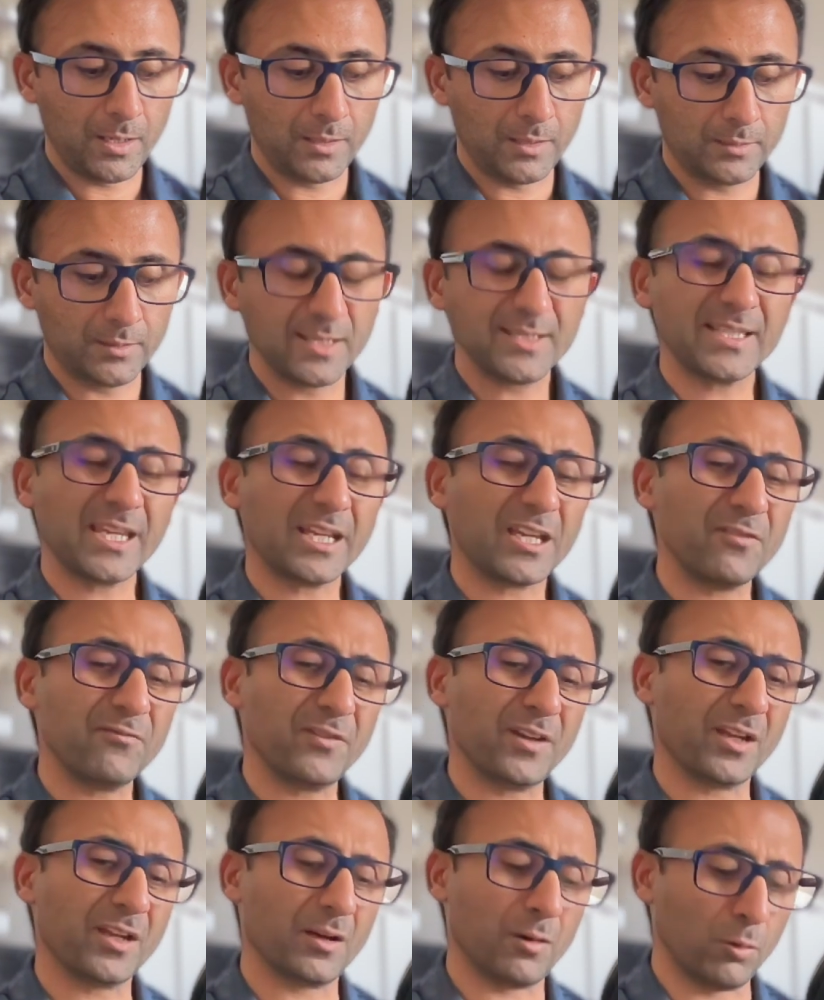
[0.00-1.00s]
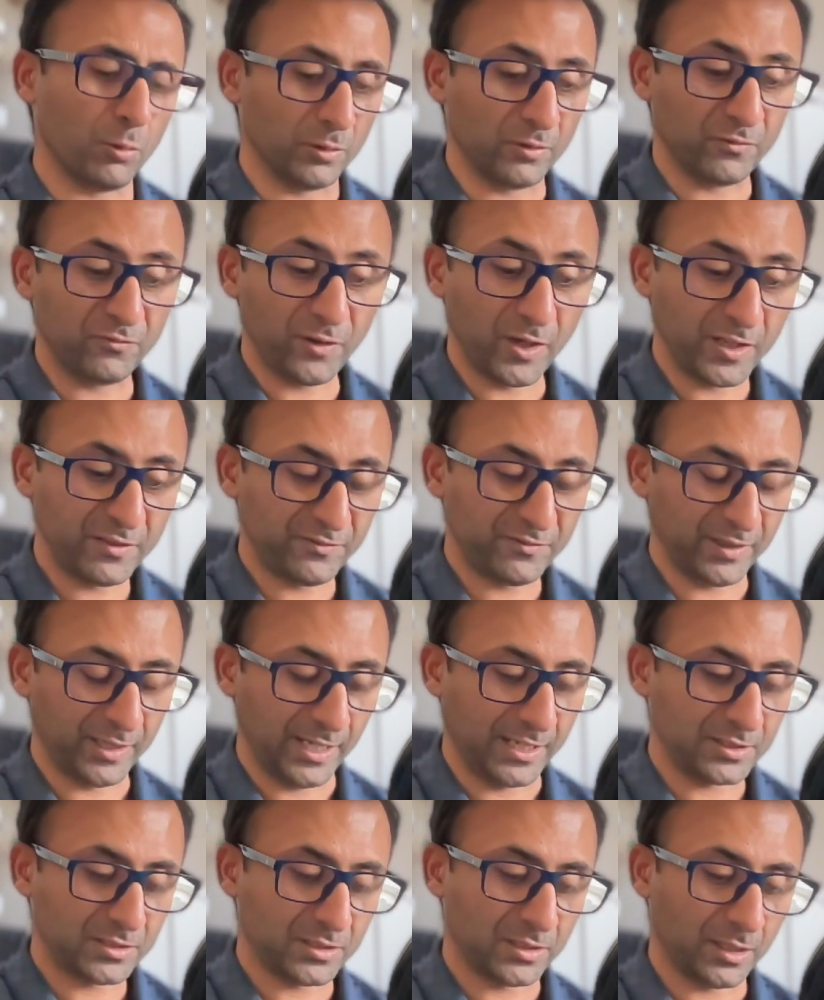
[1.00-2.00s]
The second thing, or the third thing
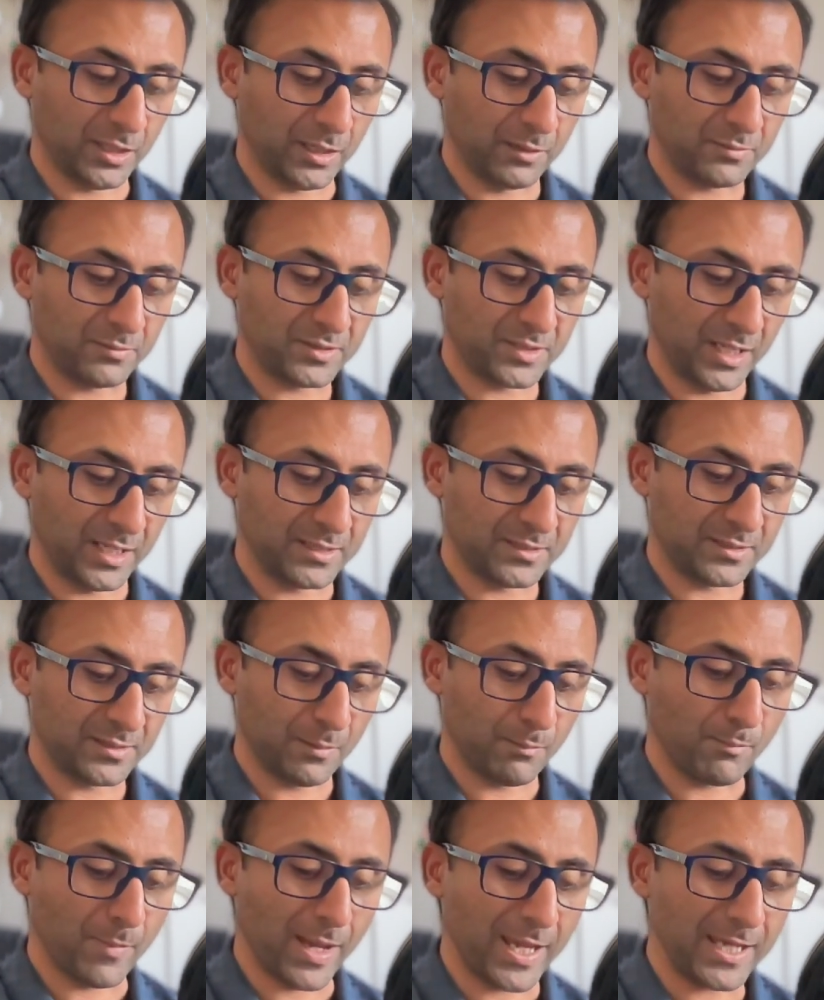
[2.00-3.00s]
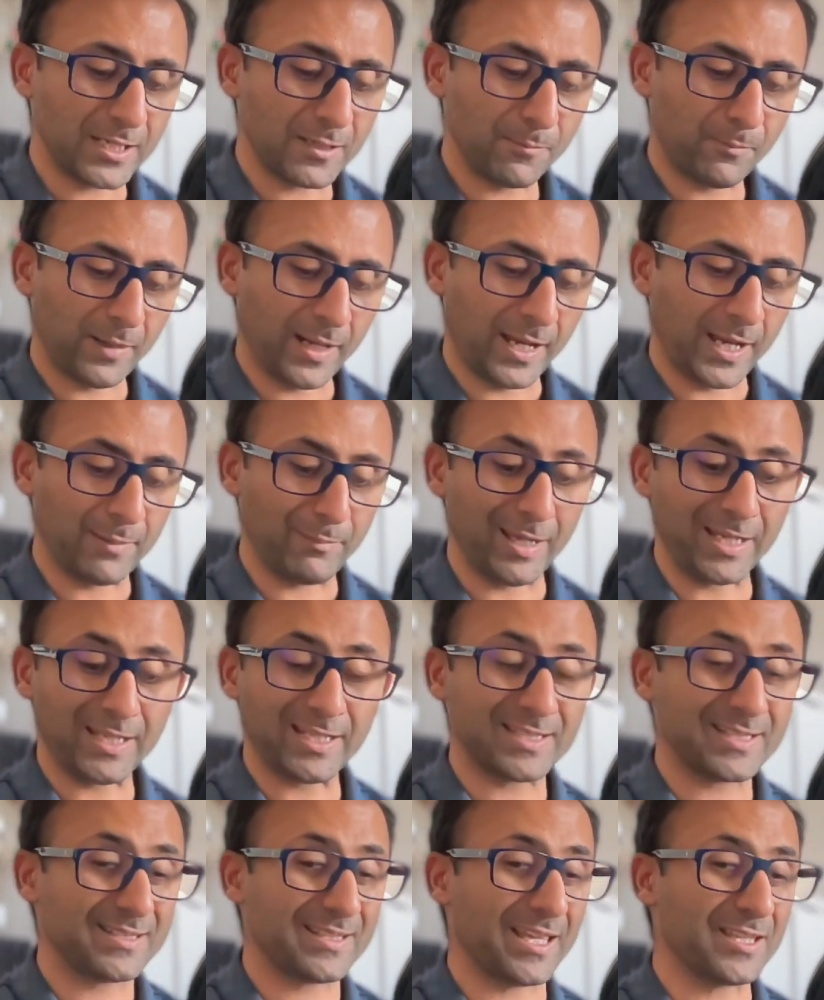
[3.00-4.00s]
actually, I would say is make a plan, make a
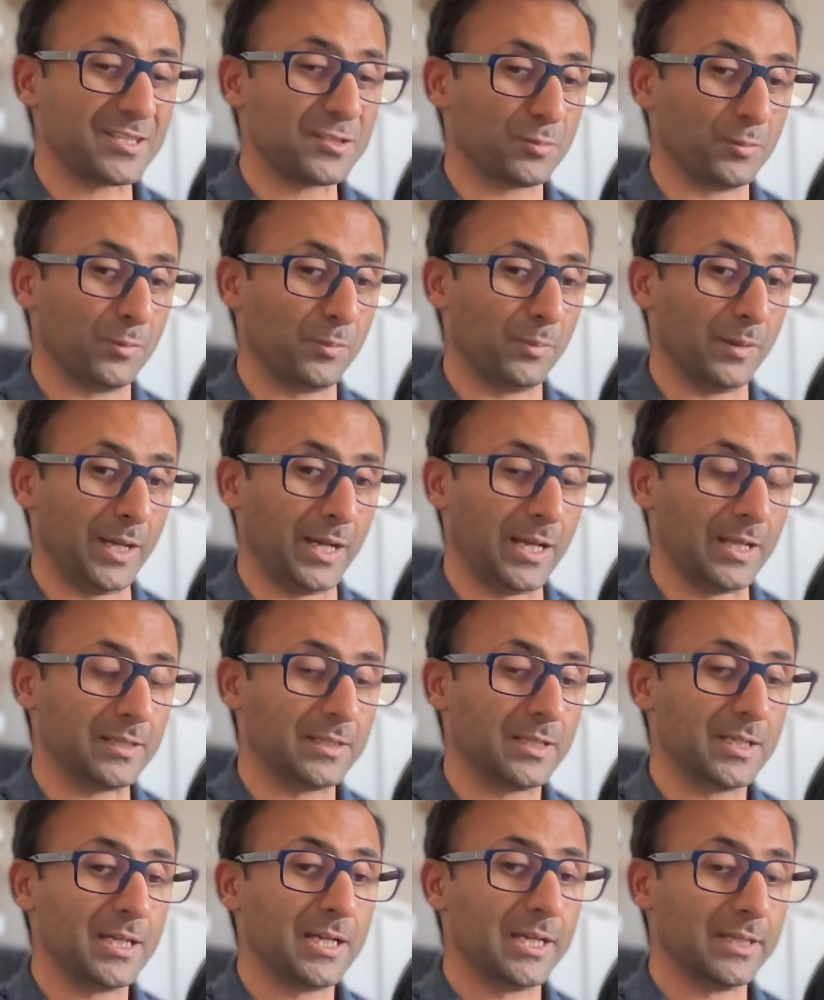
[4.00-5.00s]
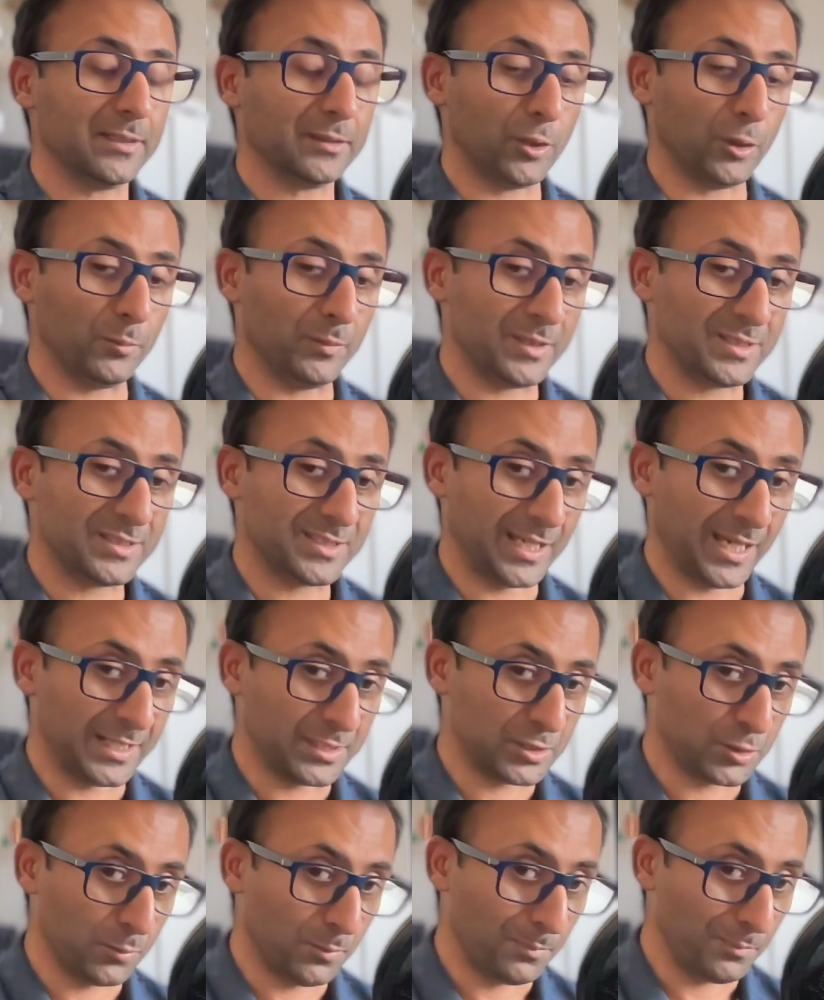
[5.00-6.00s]
sensible plan. Don't be scared
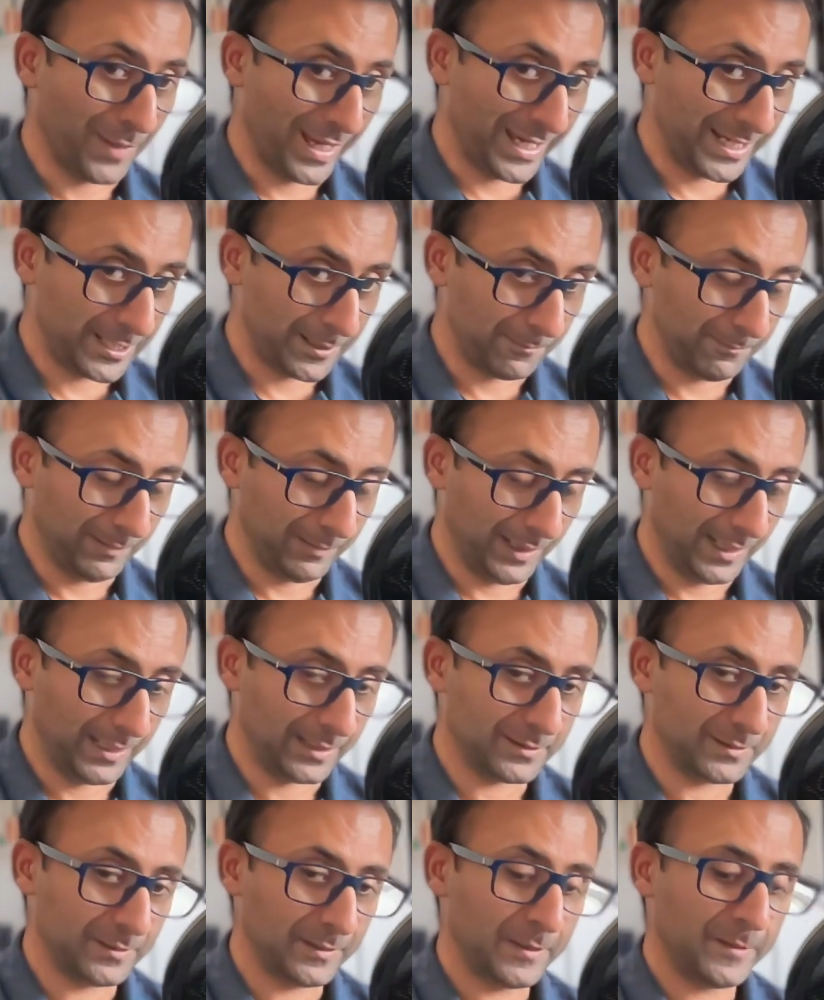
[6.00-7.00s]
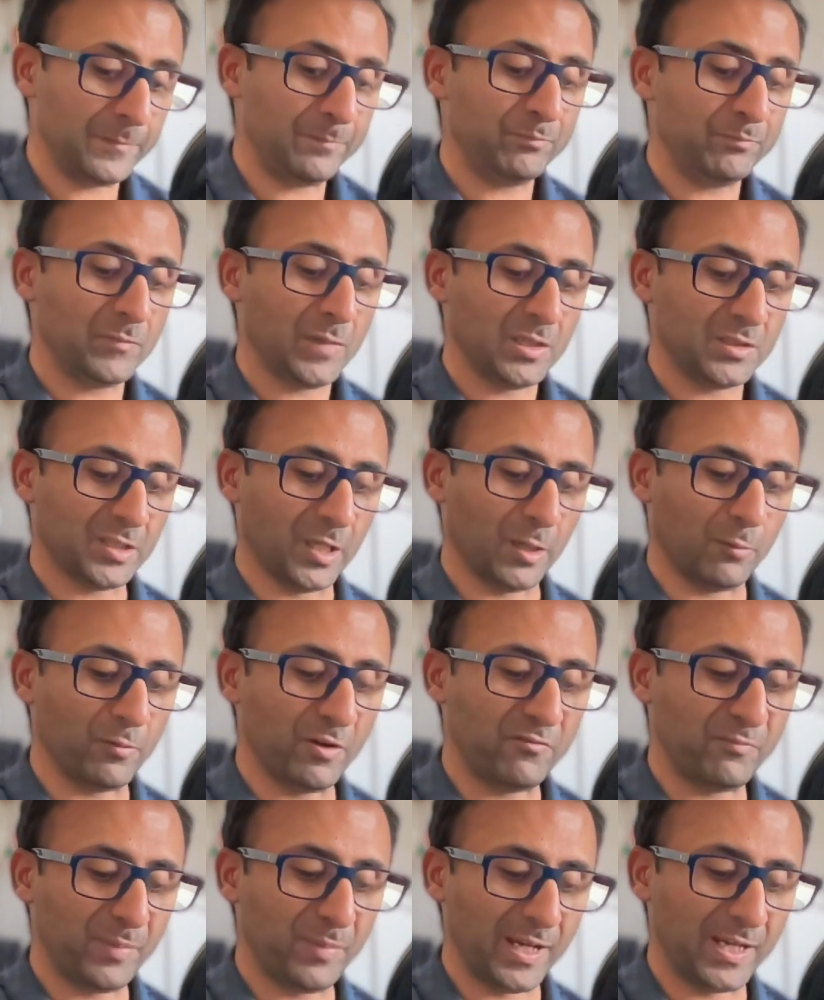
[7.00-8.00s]
to make a plan. So
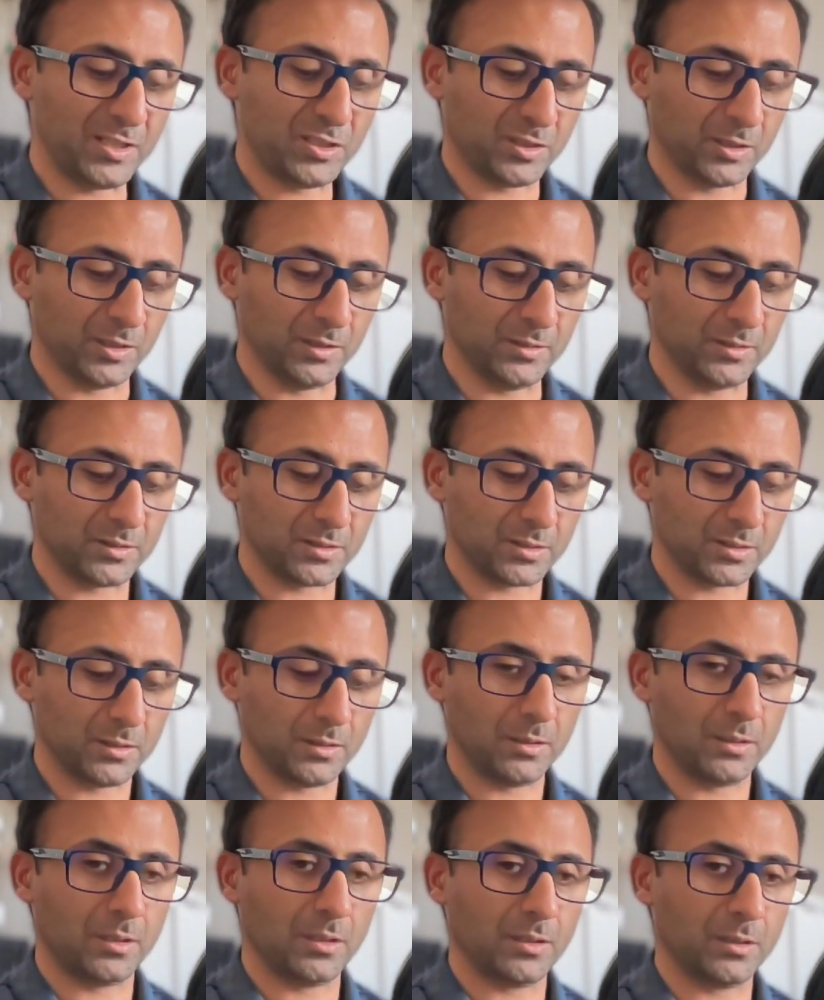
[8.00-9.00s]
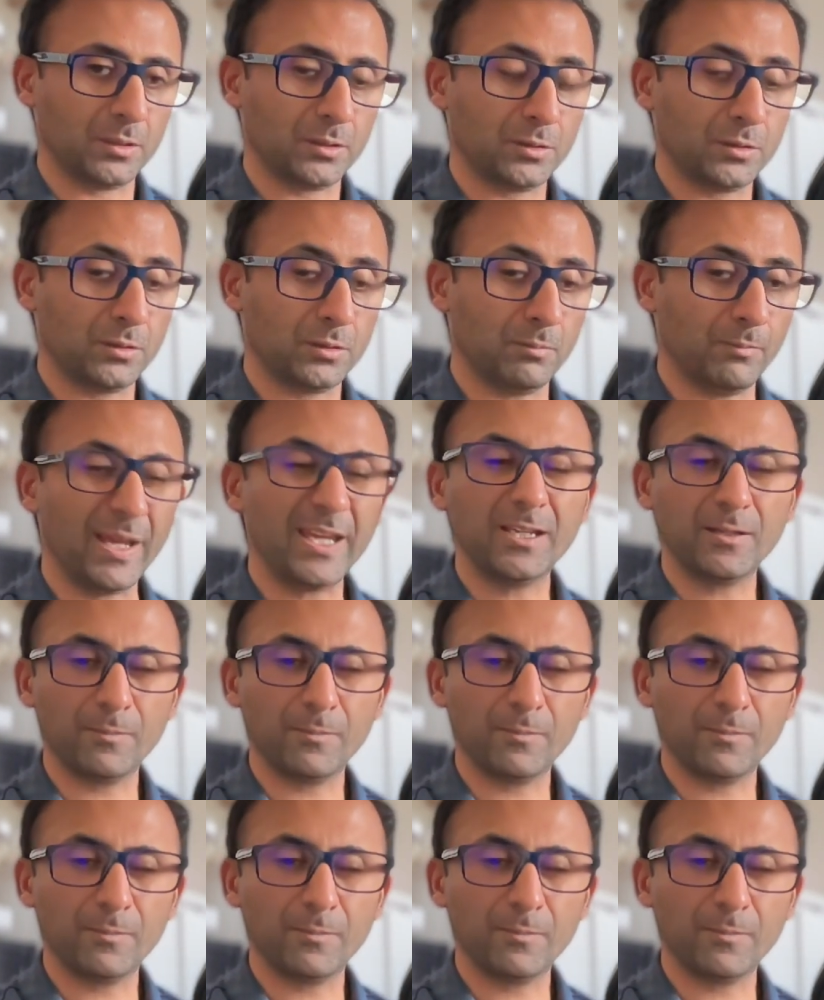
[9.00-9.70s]
with patients, make a